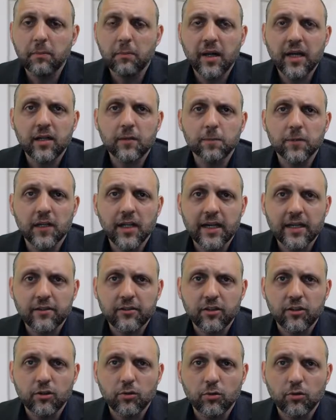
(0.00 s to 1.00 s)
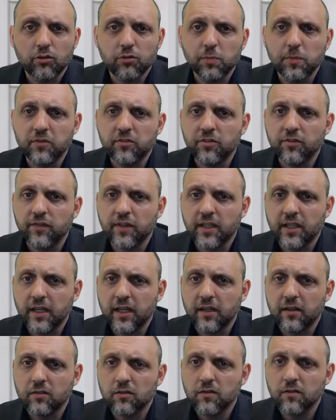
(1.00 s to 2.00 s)
might apply to your specific
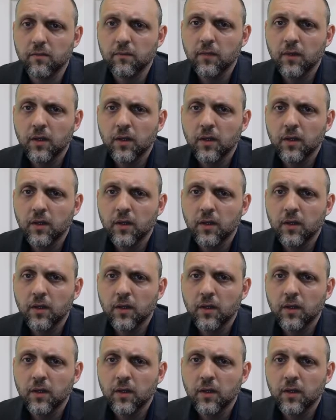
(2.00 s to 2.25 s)
case.